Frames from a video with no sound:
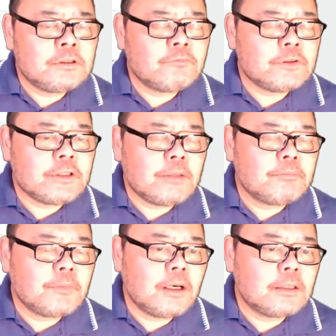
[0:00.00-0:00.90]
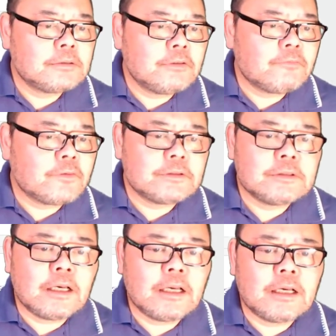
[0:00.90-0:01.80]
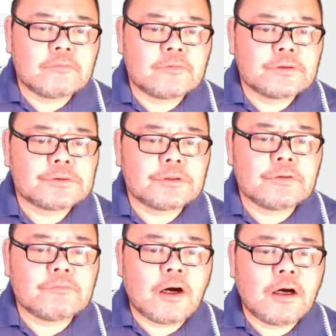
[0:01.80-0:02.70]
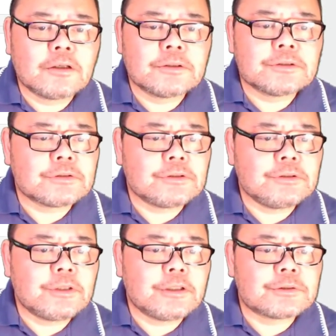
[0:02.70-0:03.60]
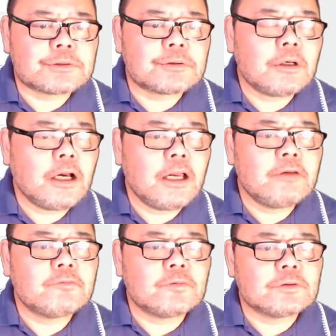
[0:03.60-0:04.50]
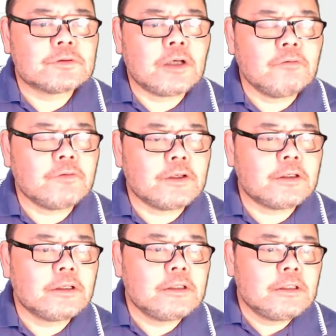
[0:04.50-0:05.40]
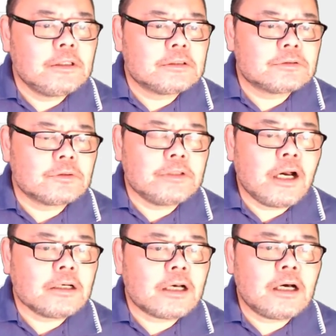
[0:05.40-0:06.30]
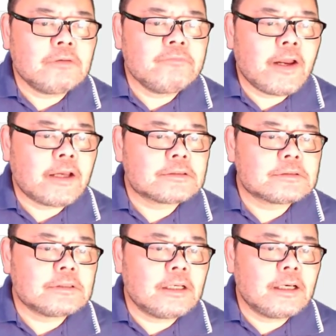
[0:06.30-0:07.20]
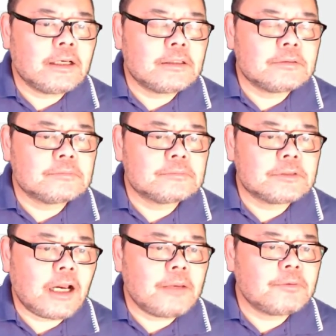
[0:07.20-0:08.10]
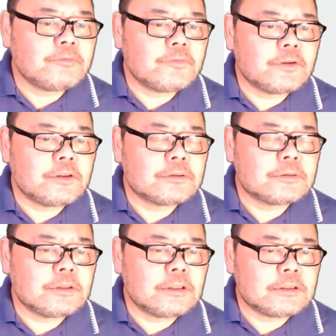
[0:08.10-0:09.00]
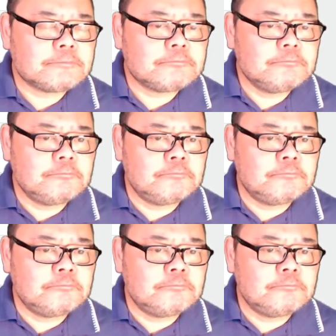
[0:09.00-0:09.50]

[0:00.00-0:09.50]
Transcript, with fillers: different num uh, different uh, version of algorithm you can try for solving so non-convex um, type of uh, um,